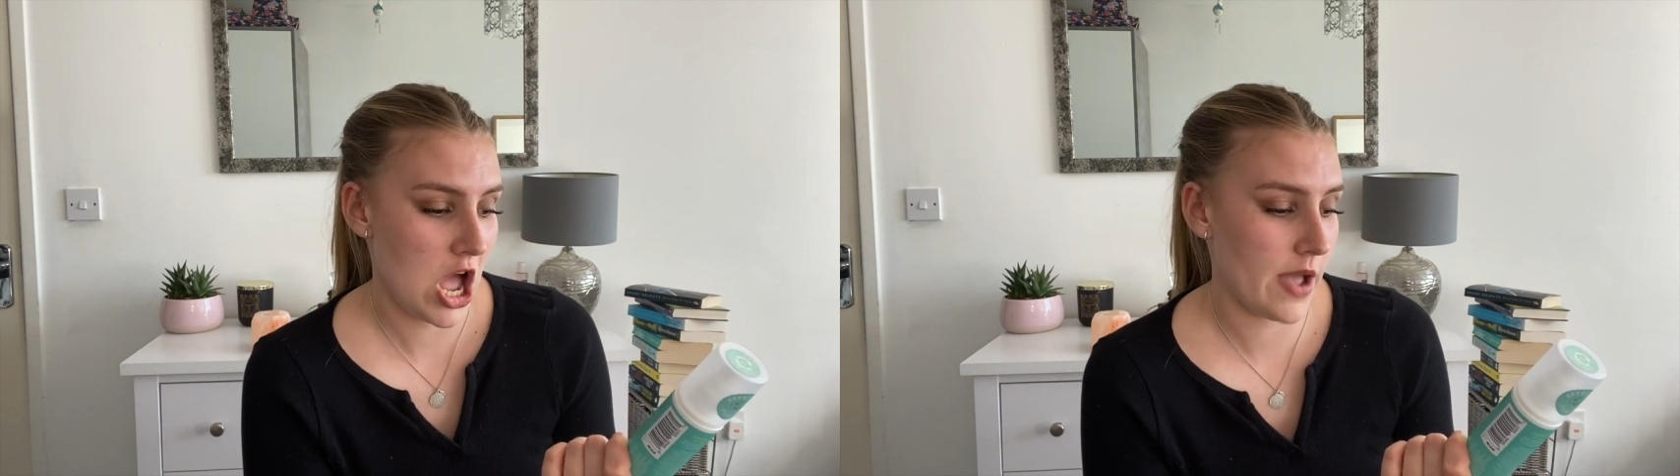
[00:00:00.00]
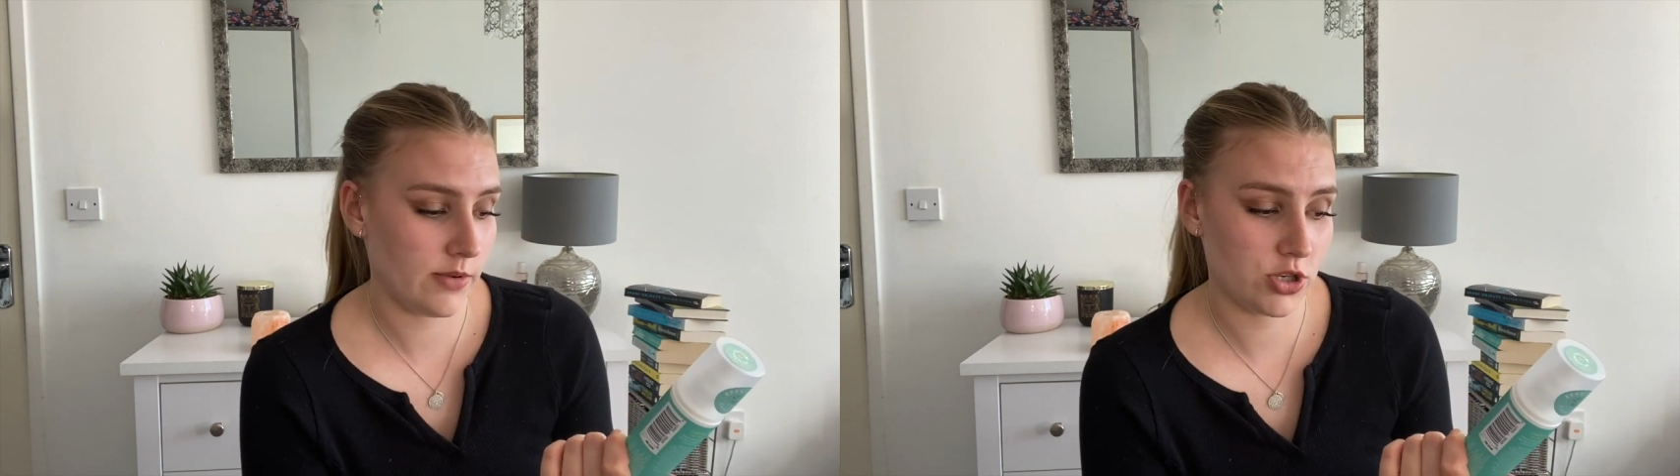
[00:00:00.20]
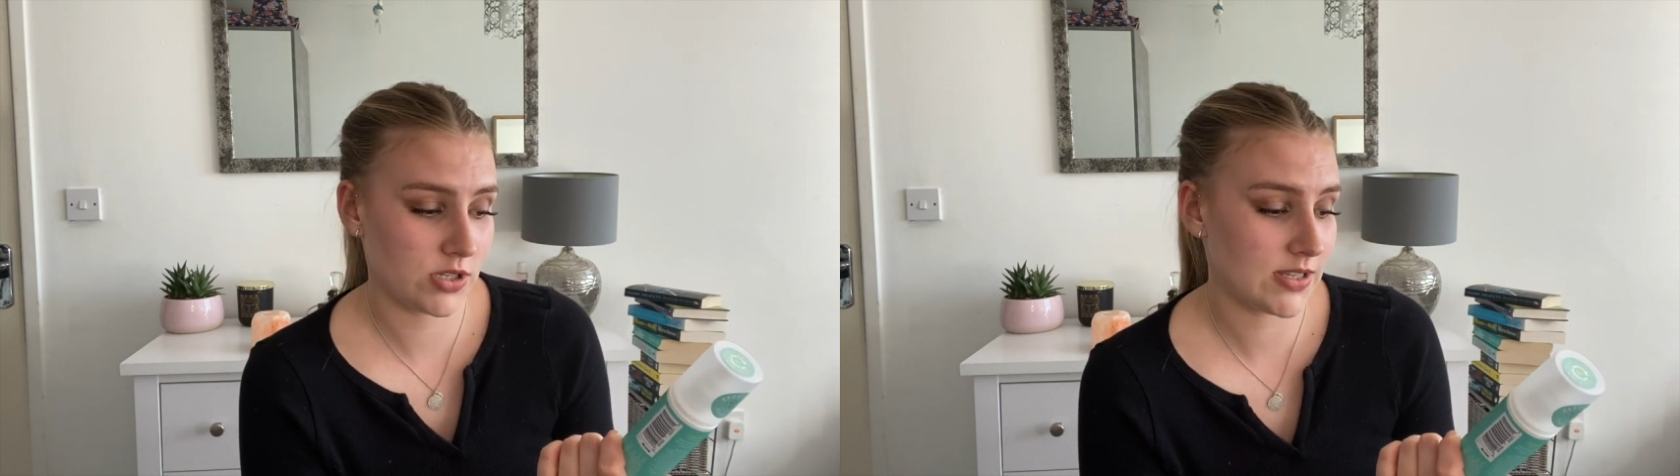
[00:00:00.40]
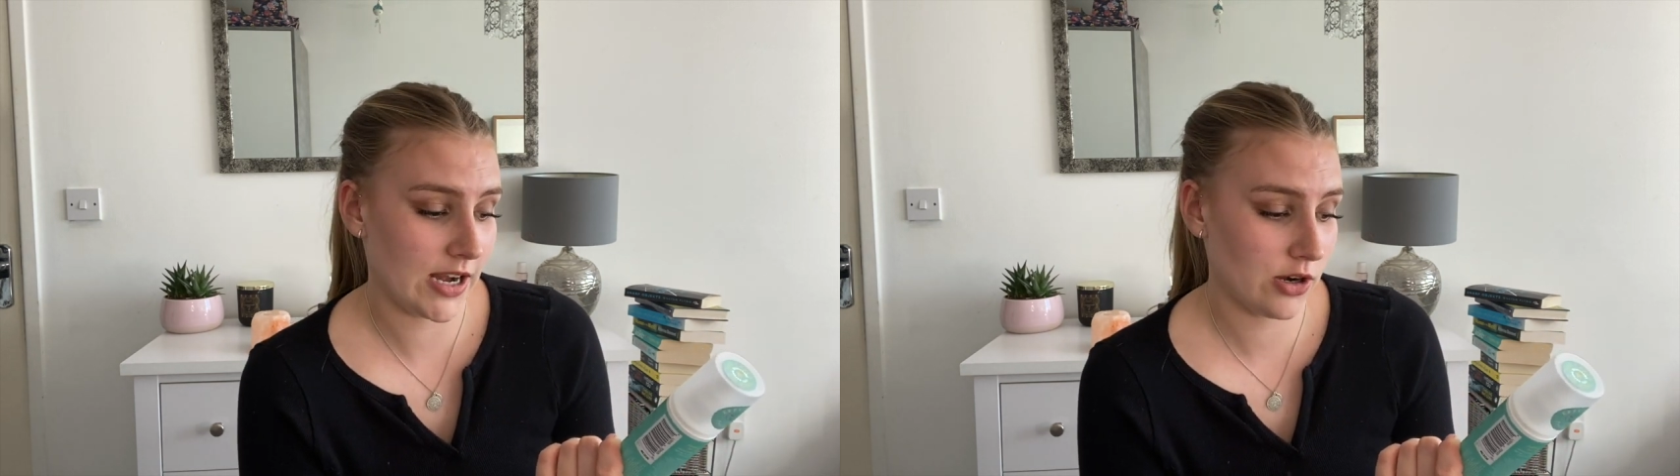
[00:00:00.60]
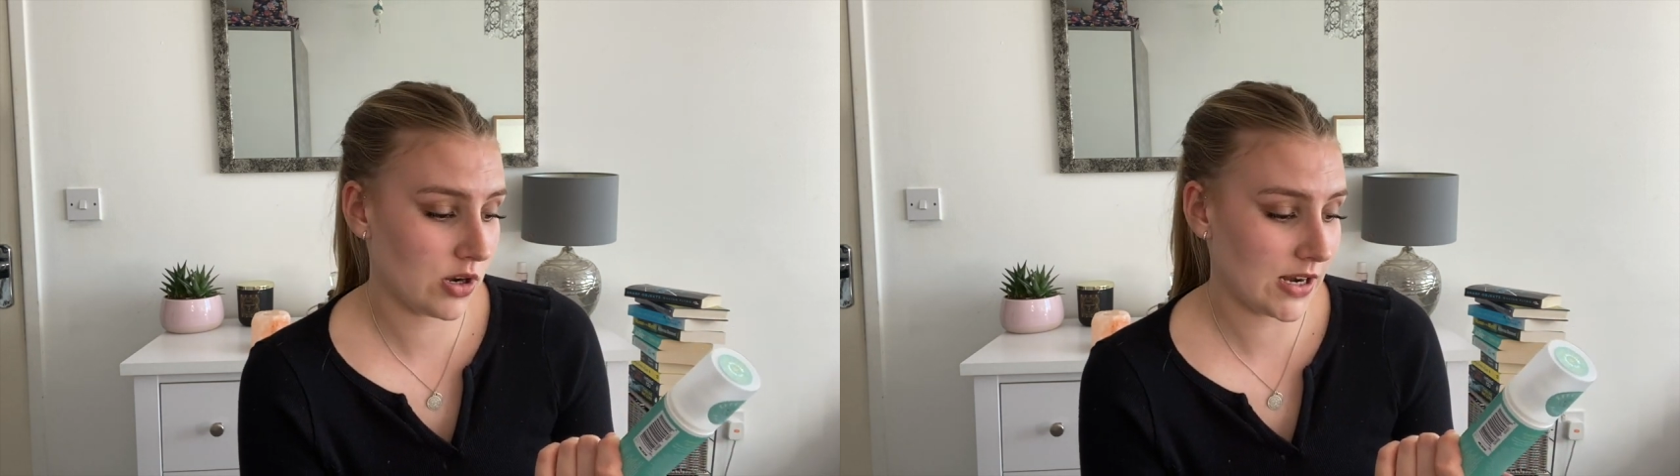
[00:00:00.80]
It does say
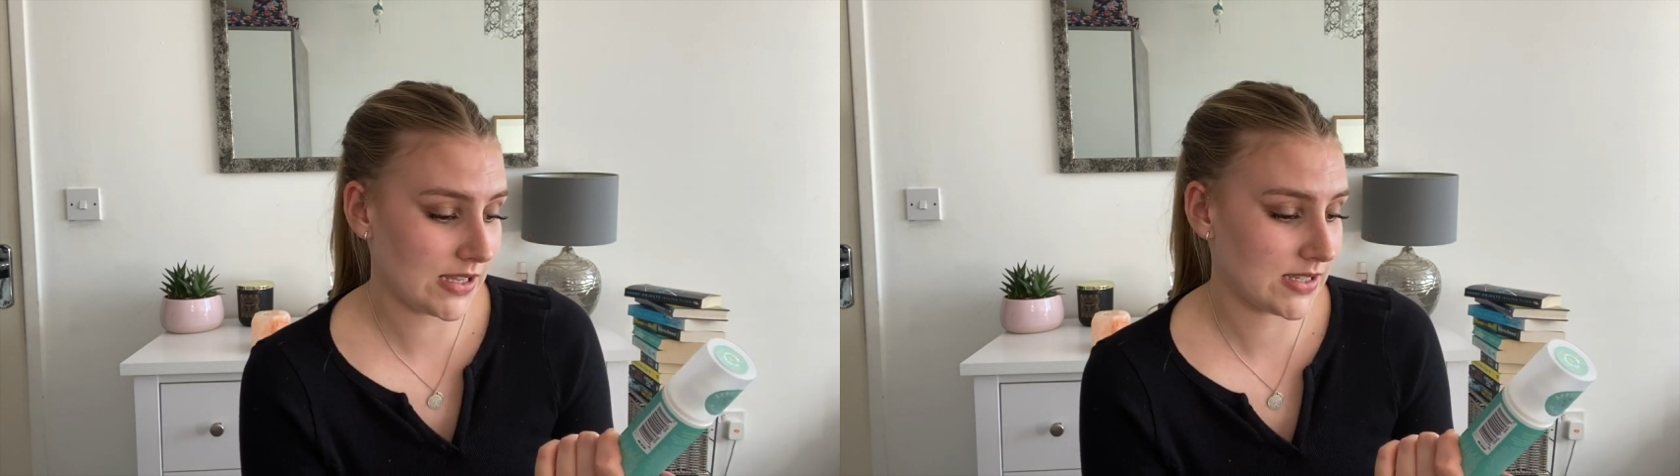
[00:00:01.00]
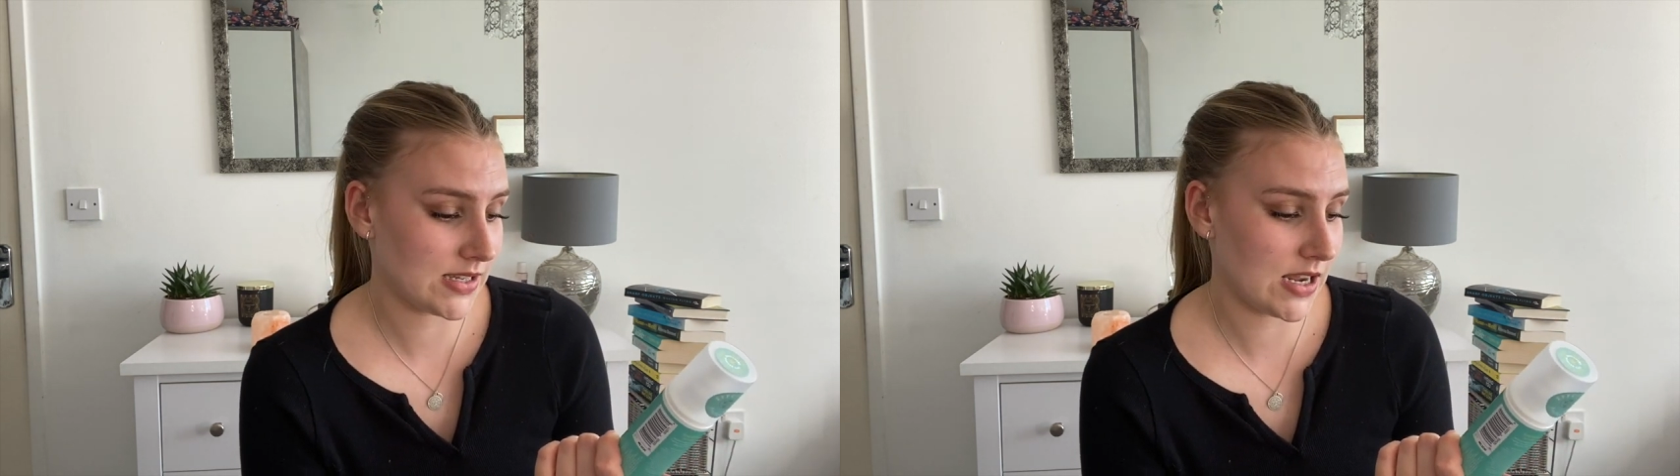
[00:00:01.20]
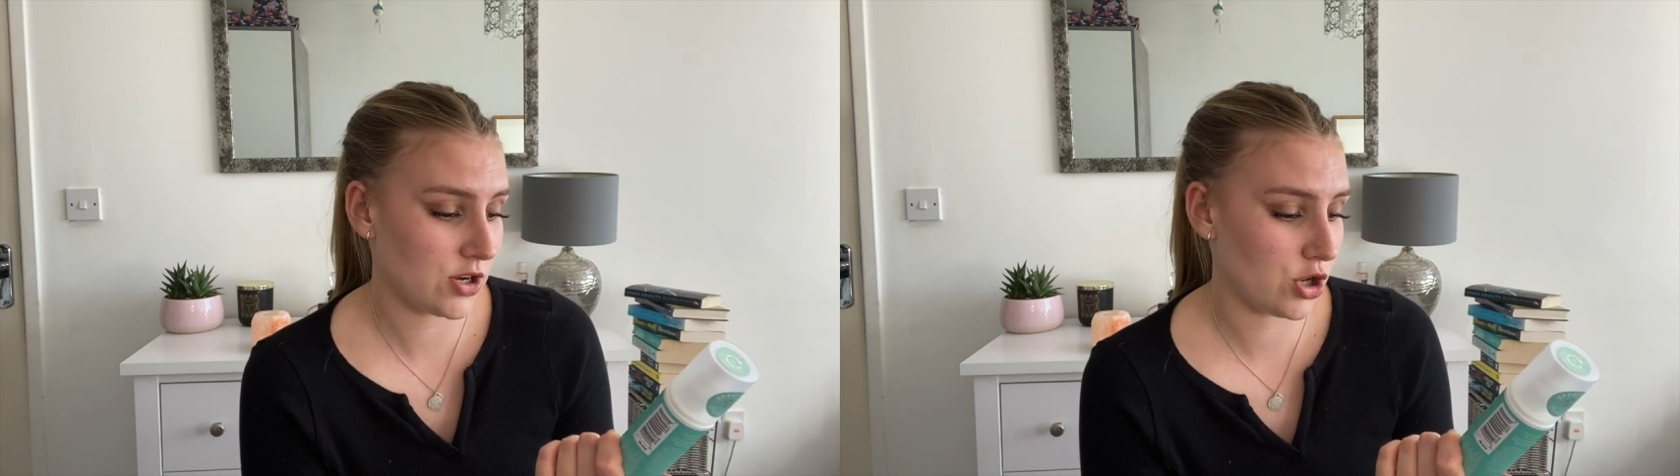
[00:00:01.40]
long lasting,